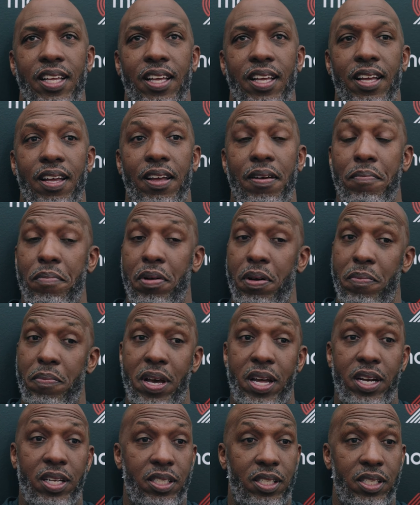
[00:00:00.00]
But
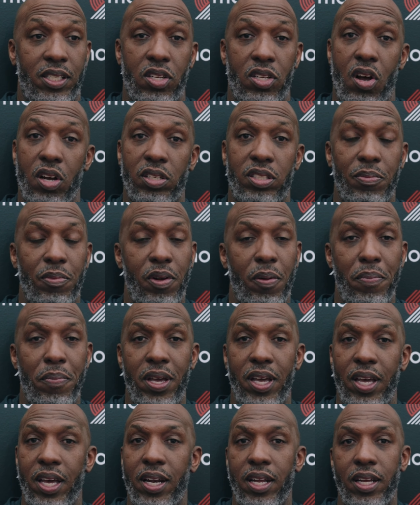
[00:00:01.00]
man, it's awesome to
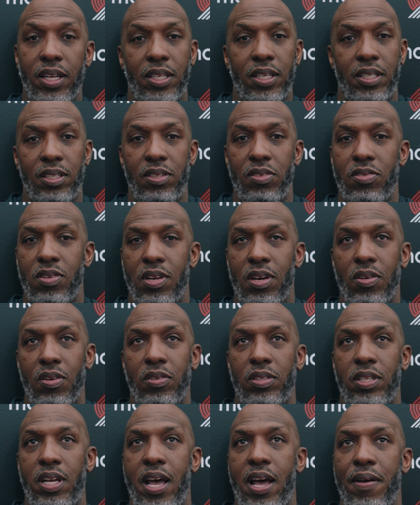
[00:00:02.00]
be in it, you
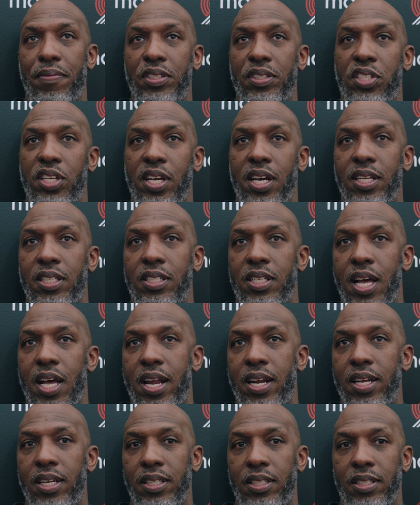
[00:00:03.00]
know, to have a chance
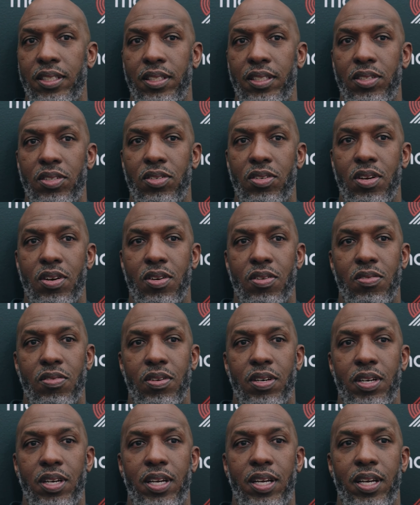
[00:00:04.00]
at it, you know.
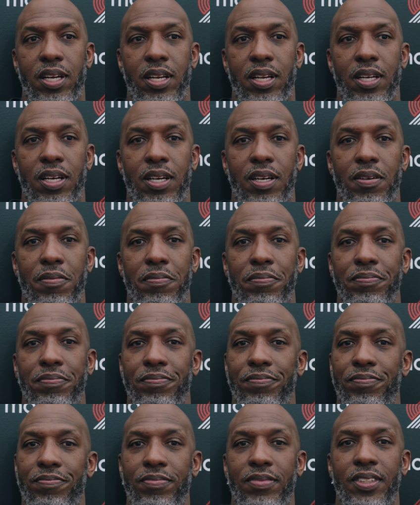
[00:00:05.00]
And
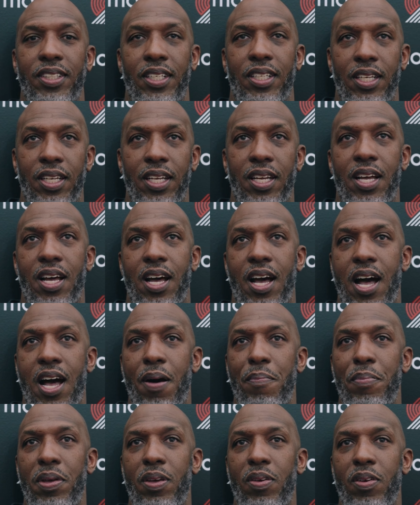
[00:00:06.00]

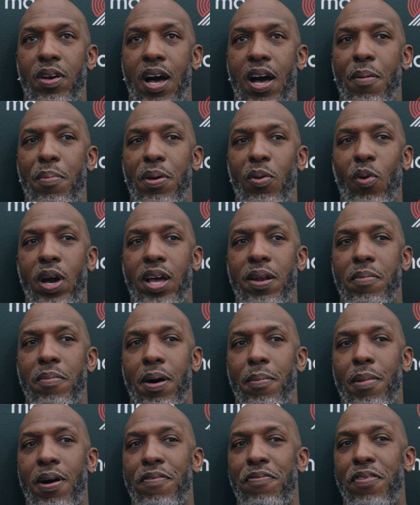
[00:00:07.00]
I'll be waiting
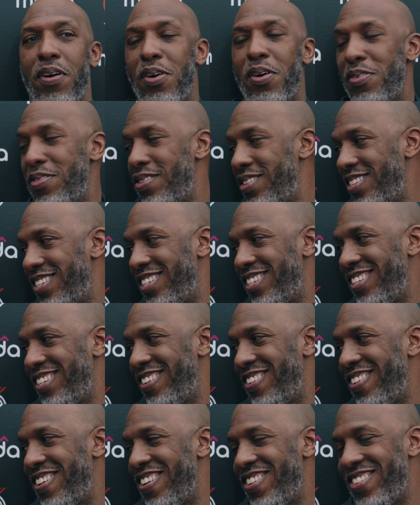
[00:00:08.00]
by my phone,
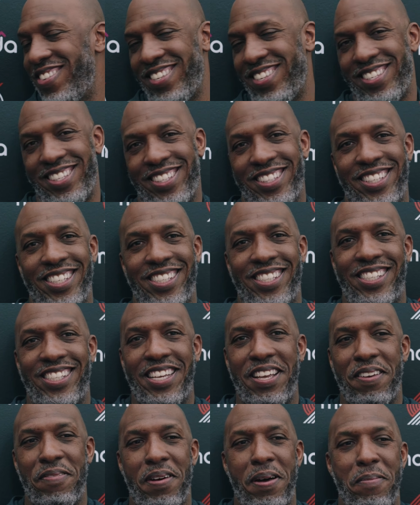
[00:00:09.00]
you know, to
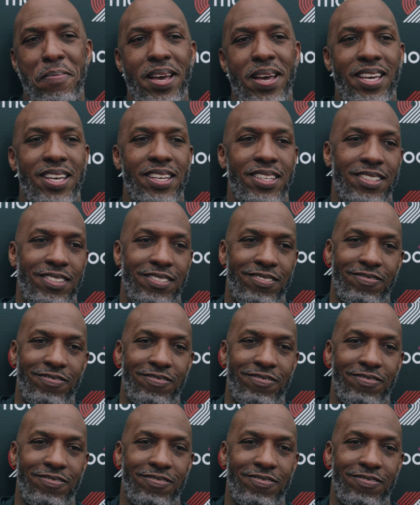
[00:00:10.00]
see if I make it.